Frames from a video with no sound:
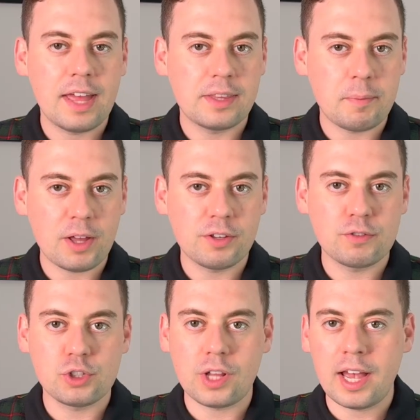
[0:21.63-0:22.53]
And the month
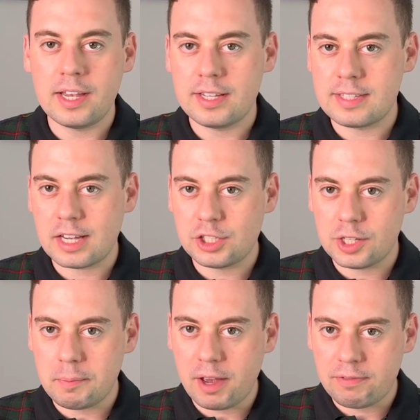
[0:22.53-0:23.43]
of July is
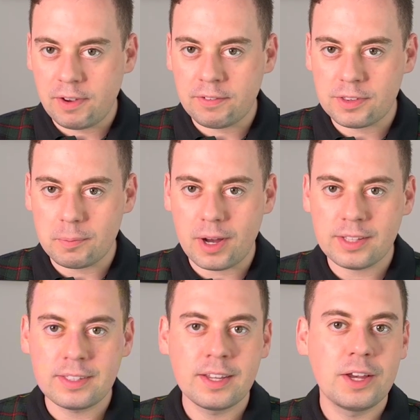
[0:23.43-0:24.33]
actually my 5th
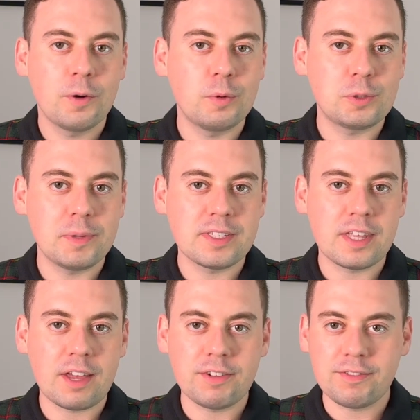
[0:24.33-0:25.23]
month, which means
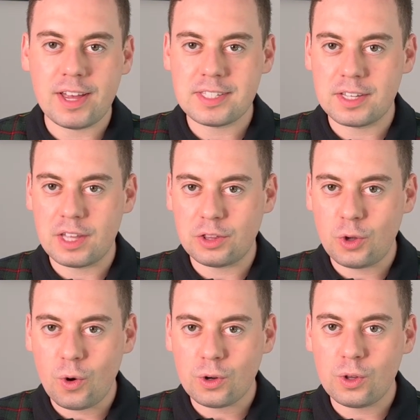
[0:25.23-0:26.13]
that I've invested a
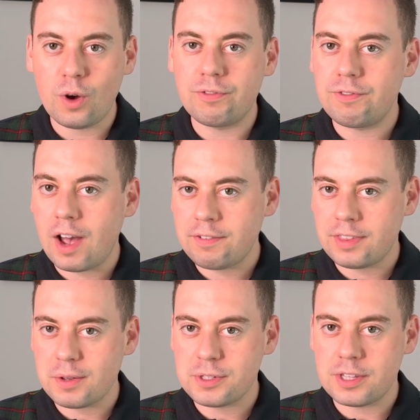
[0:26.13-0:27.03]
total of
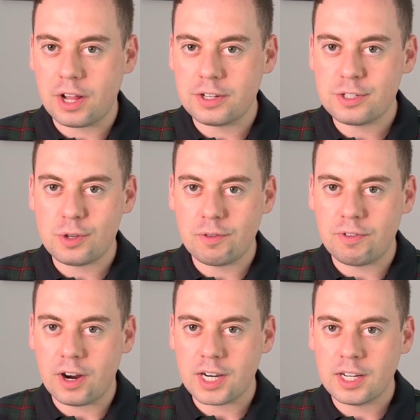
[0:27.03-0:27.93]
$5,000 so
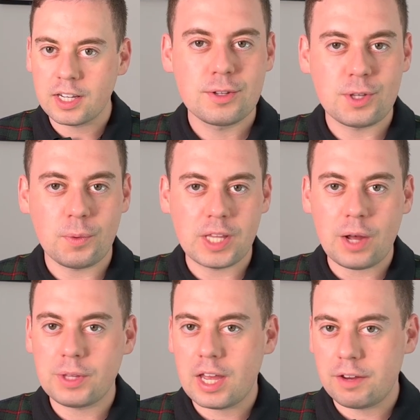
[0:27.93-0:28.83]
far. So
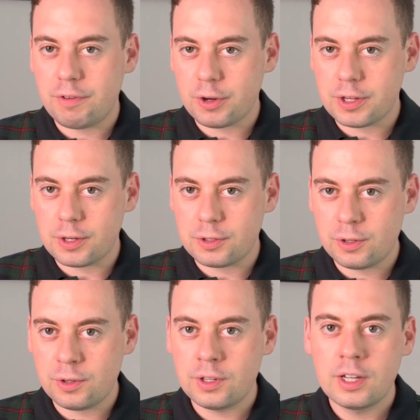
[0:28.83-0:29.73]
without any further
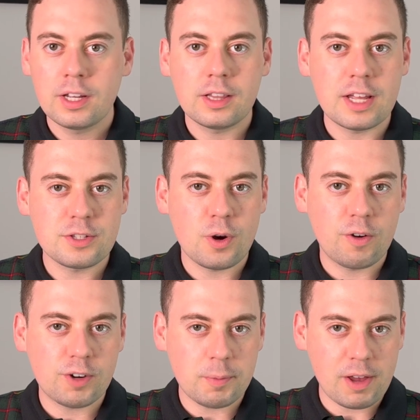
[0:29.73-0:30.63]
ado, let's
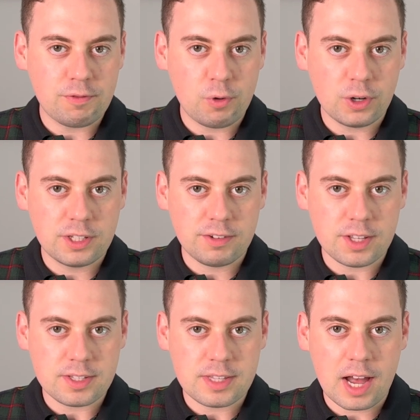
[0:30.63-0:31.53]
go over my 4
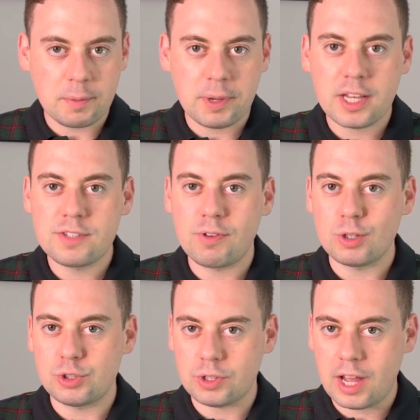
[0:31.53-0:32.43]
dividend stock picks
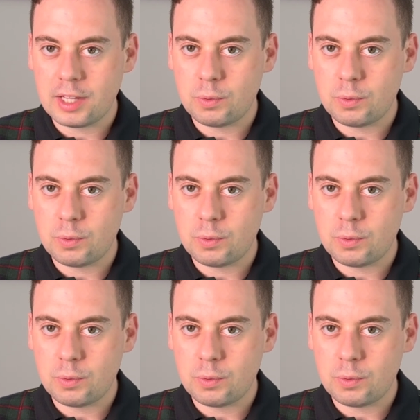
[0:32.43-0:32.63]
for July